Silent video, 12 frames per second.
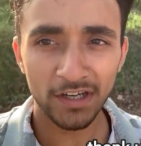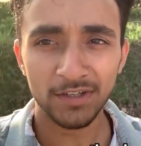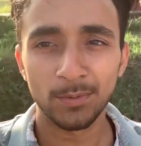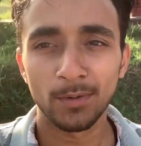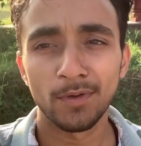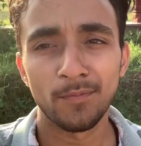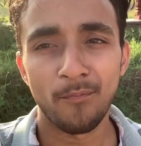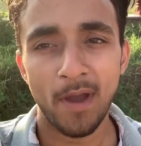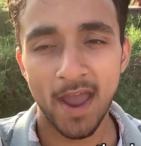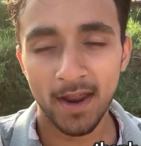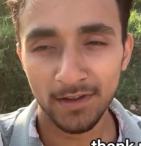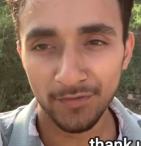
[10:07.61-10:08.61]
It will be
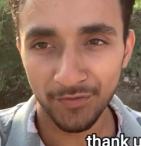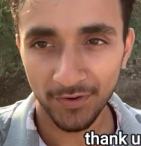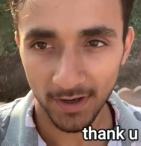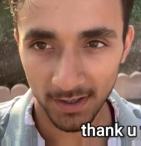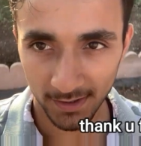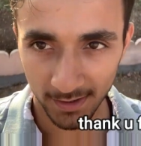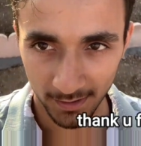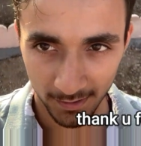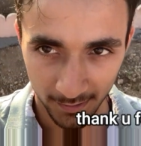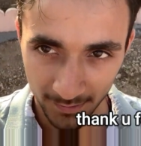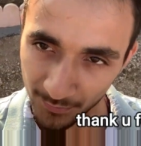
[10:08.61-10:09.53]
very funny.